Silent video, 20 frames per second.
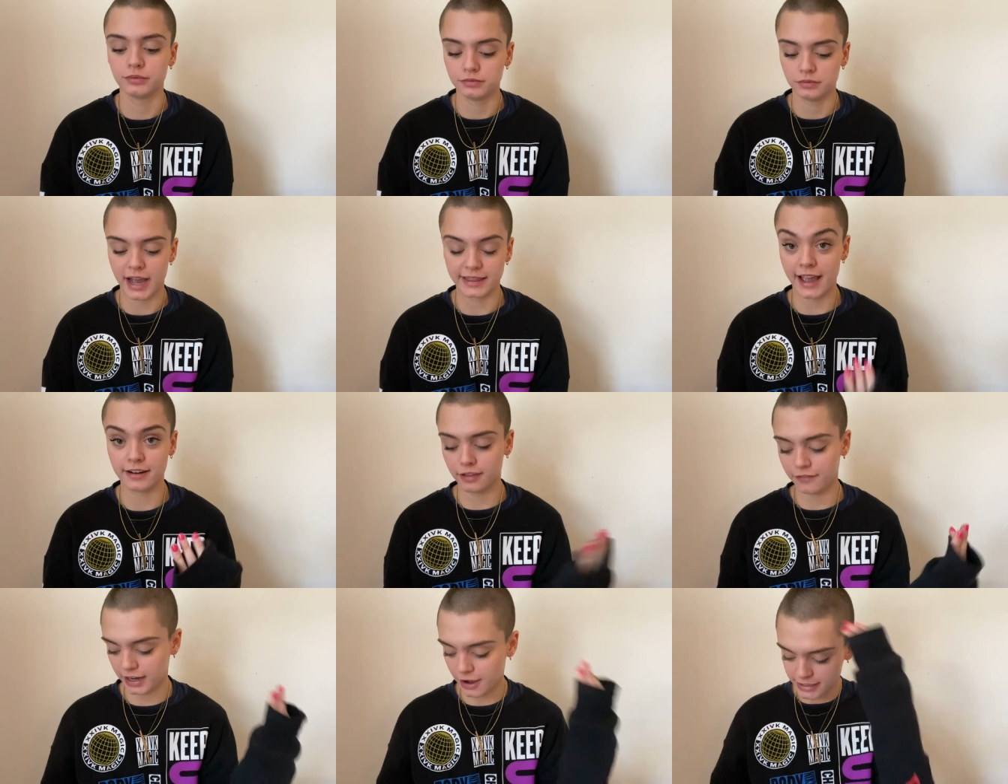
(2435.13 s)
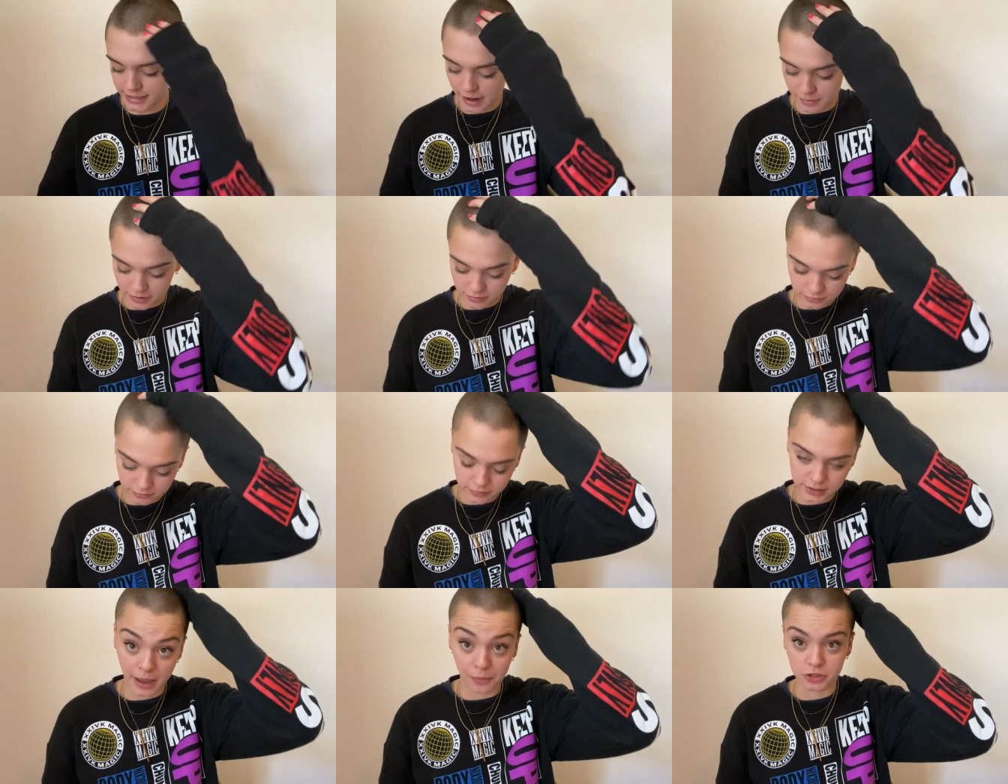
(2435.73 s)
at the end of the video i said i would
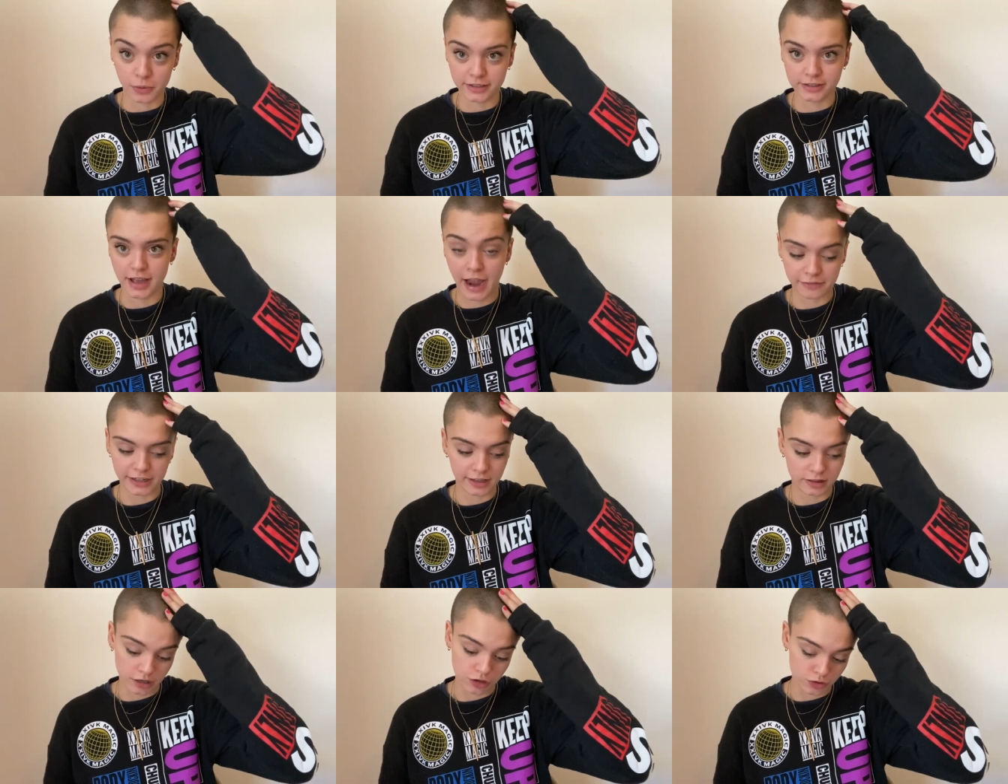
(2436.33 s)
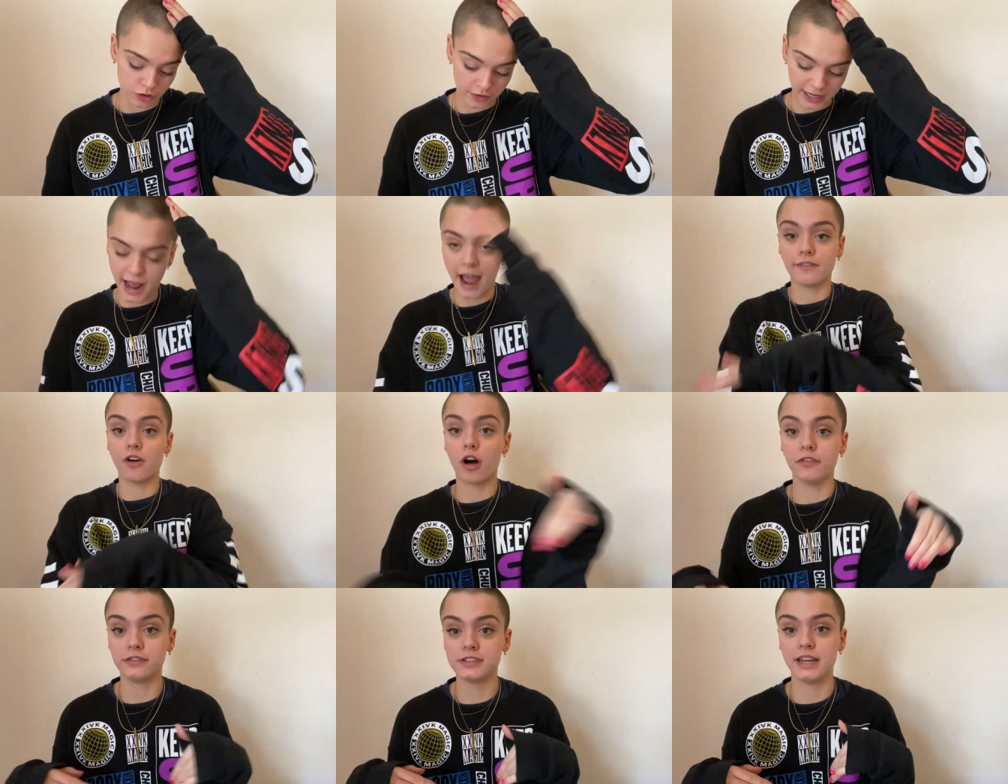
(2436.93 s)
say which ones i really think you should read out
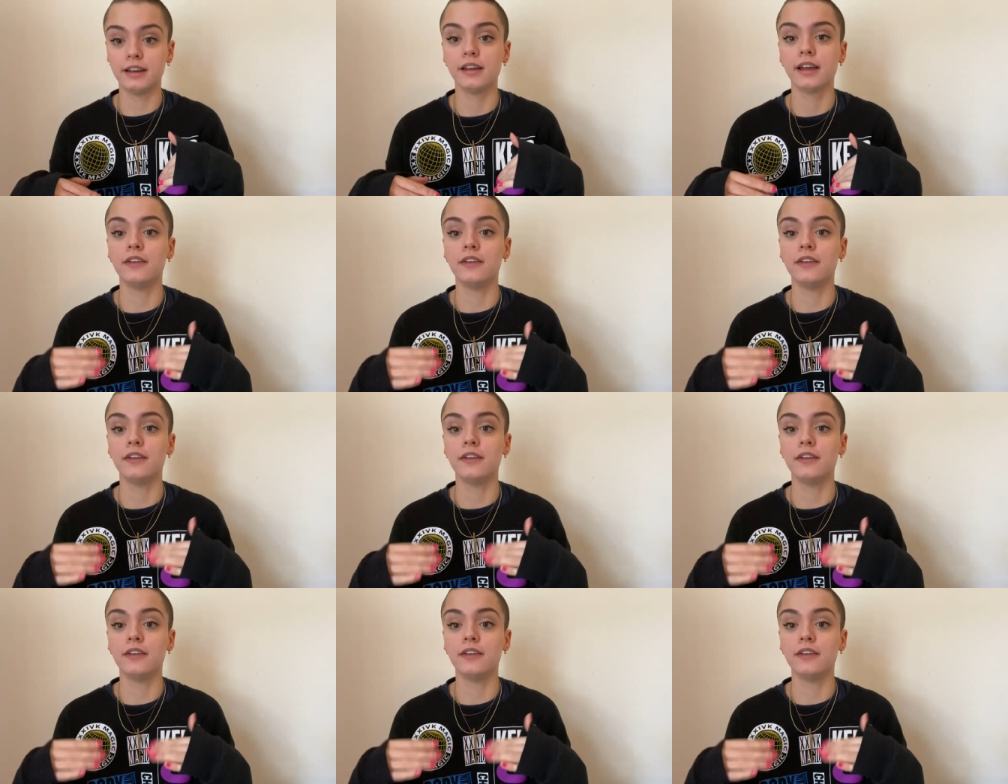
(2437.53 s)
of all 15